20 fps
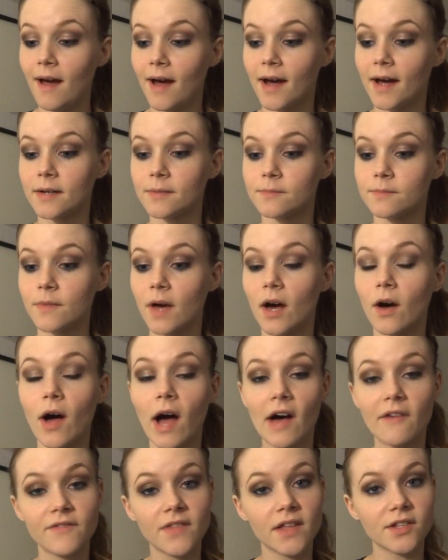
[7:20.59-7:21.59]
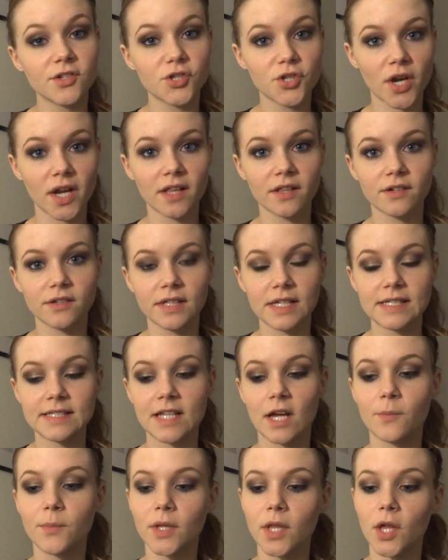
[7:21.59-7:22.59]
Um, I'll have the trailer link
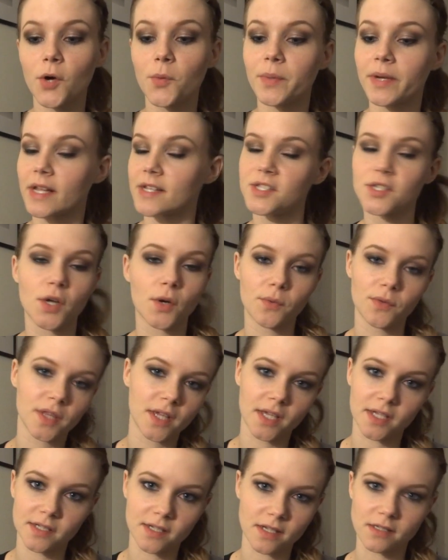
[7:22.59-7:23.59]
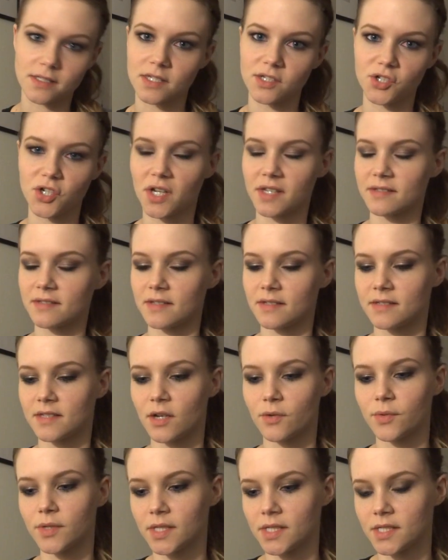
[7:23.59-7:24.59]
down below, but I don't think it does it justice.
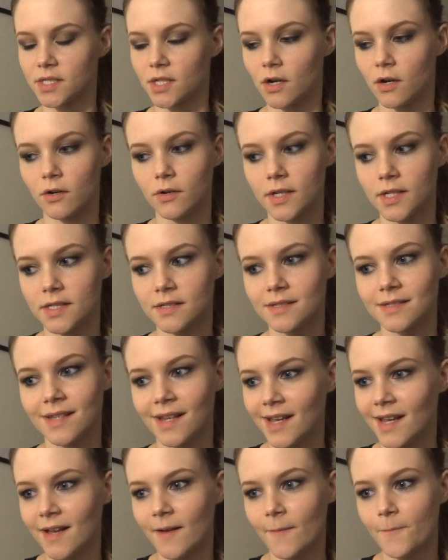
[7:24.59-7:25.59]
I really don't. It's